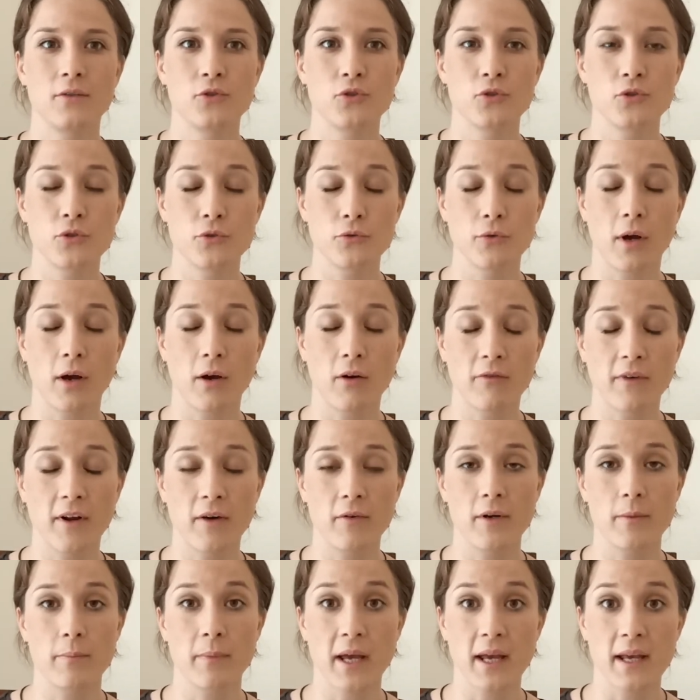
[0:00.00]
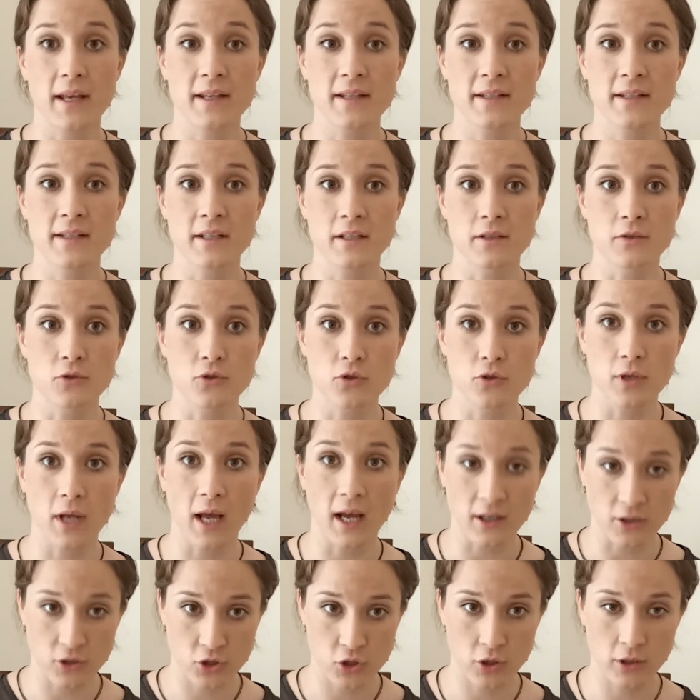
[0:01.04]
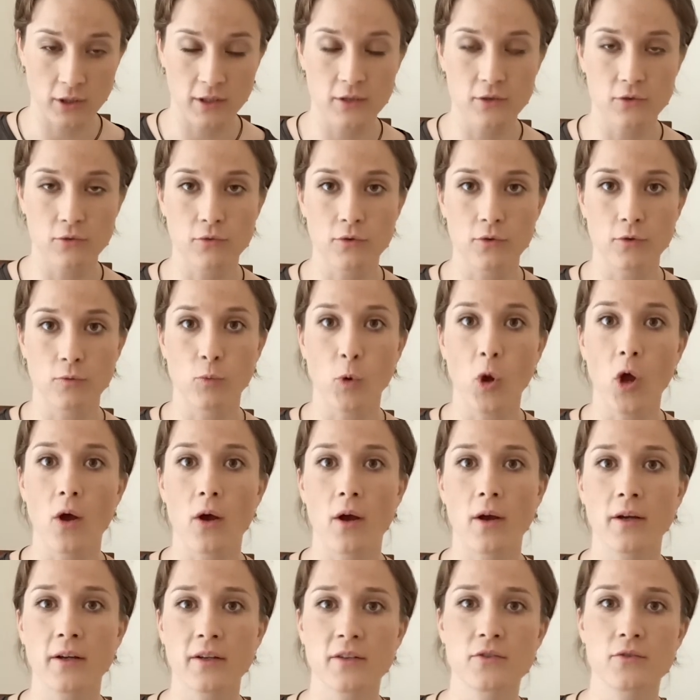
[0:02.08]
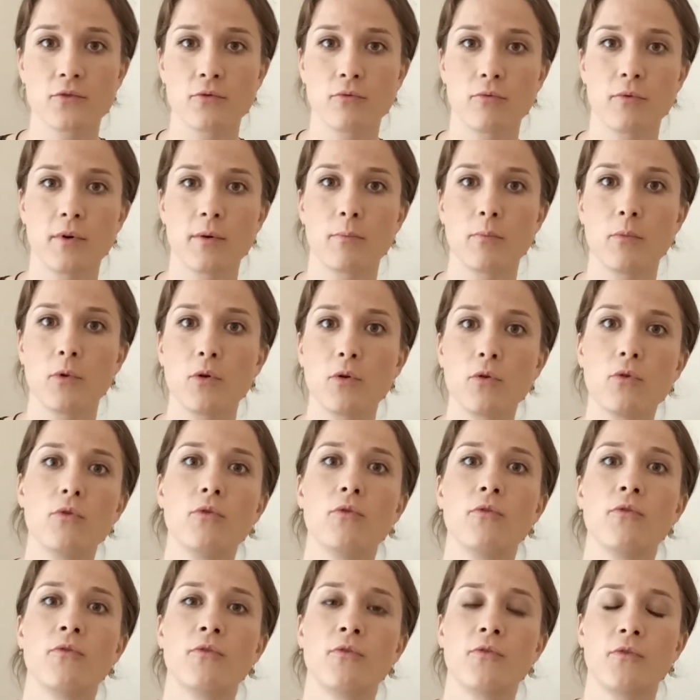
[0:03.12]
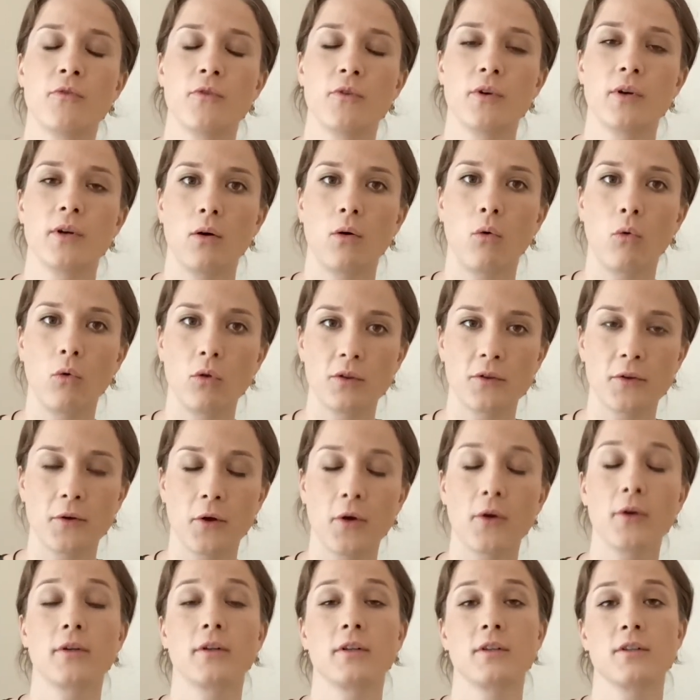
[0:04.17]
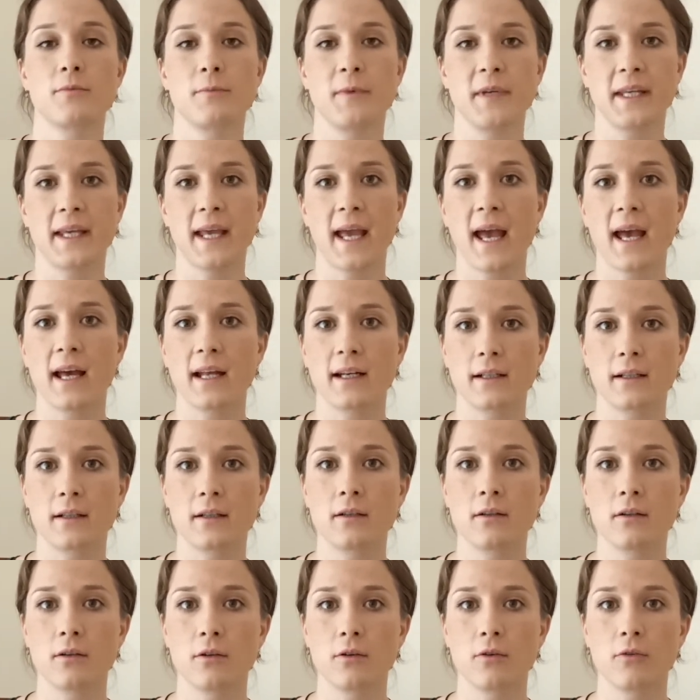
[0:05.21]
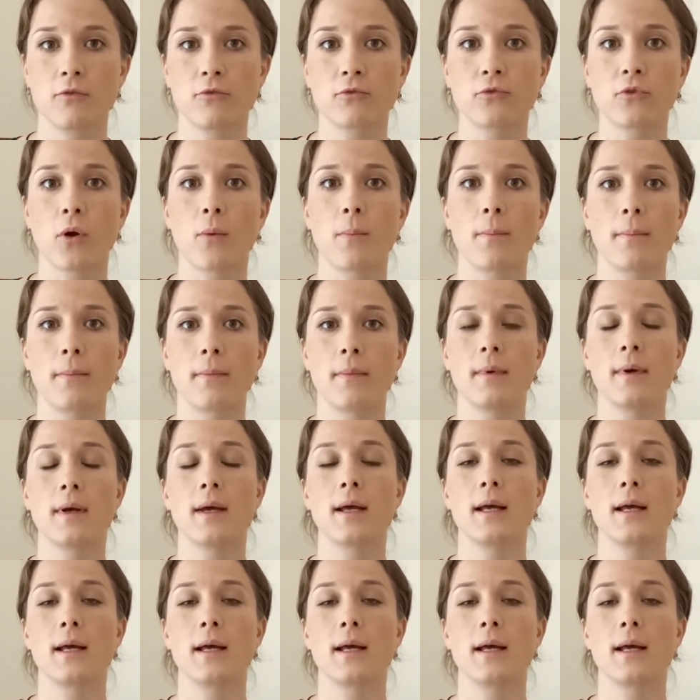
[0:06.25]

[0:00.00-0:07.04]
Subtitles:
do our very best and actually do the work to remove all the hurdles we can from